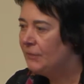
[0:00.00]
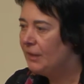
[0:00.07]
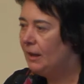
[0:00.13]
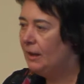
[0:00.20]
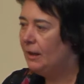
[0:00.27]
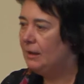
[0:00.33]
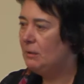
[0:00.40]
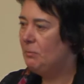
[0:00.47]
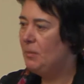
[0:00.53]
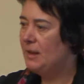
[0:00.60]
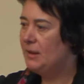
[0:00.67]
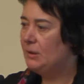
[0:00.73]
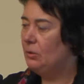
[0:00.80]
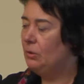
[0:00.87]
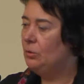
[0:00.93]
the
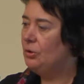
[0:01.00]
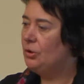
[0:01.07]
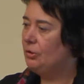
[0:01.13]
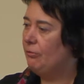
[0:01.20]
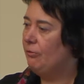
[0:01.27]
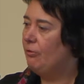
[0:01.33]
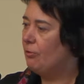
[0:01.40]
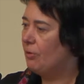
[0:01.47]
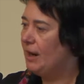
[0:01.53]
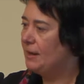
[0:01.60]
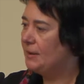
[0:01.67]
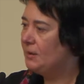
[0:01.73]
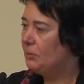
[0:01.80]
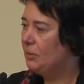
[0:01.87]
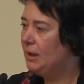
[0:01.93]
best solution for
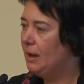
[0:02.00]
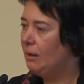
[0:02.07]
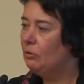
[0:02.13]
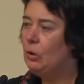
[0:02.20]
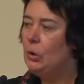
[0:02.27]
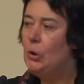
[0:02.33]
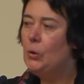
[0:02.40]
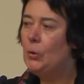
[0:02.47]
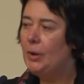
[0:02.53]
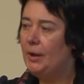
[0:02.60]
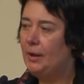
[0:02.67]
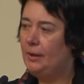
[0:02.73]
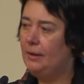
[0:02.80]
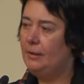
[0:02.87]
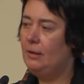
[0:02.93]
us without
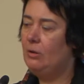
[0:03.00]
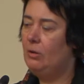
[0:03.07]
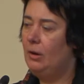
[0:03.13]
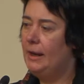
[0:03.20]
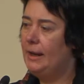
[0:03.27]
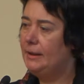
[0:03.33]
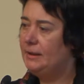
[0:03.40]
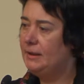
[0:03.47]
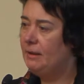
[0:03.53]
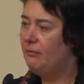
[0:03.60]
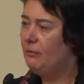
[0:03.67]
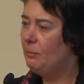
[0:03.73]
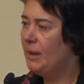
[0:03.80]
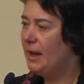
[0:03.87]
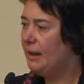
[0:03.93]
looking at the collective
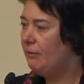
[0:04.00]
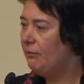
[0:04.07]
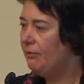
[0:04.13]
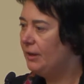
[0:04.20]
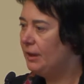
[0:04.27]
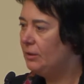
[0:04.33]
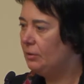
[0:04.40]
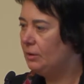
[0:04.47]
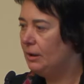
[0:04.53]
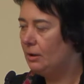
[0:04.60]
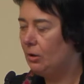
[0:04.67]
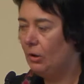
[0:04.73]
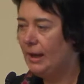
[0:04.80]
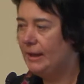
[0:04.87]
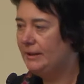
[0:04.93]
benefit or the
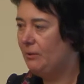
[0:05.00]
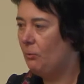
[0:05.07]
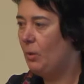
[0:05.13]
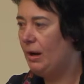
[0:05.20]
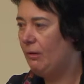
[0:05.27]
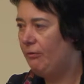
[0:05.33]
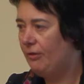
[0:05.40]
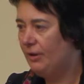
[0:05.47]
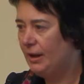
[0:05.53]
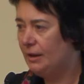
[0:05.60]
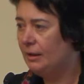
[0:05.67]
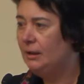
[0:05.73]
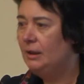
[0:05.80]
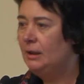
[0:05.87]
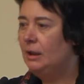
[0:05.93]
collective welfare
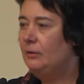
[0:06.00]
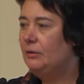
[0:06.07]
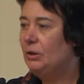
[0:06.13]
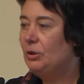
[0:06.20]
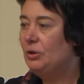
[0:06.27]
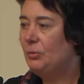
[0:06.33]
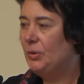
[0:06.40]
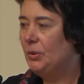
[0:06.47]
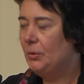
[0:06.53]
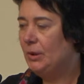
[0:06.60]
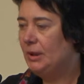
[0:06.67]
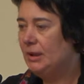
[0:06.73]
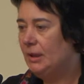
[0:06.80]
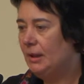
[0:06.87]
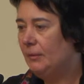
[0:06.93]
of the
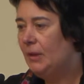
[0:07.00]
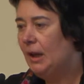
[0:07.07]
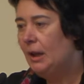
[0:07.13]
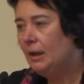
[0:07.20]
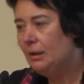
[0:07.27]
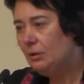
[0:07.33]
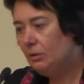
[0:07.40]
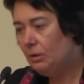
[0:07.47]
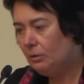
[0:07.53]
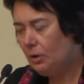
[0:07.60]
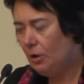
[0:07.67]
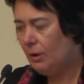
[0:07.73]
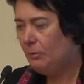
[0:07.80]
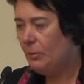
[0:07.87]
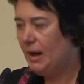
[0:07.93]
community.
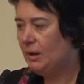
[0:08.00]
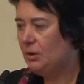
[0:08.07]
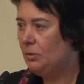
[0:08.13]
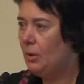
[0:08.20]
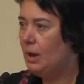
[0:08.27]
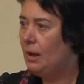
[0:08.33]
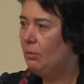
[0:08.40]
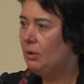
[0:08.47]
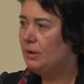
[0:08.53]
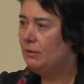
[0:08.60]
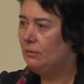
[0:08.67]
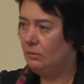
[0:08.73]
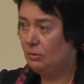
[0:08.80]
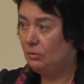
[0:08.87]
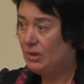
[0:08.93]
Going back to ours
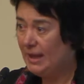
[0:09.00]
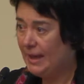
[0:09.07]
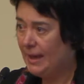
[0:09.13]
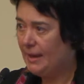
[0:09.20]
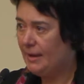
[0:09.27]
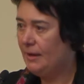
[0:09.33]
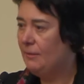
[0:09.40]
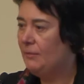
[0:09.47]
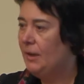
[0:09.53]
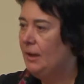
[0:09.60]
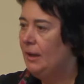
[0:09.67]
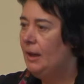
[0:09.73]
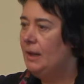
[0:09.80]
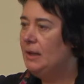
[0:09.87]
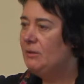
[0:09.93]
today
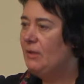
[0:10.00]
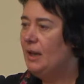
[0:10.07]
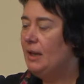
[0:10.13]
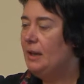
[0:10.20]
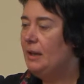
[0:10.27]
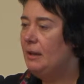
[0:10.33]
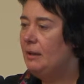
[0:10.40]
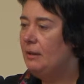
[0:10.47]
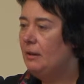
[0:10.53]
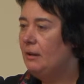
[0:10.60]
is very